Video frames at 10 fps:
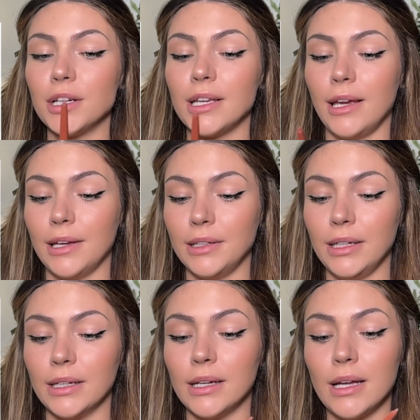Candy
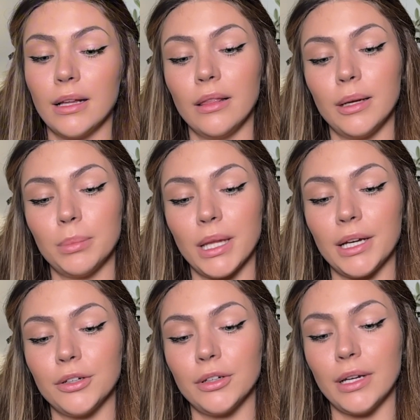lip
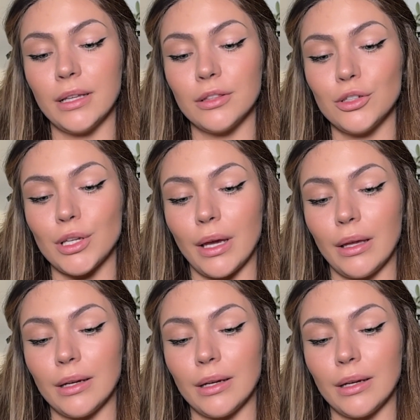liner in the shade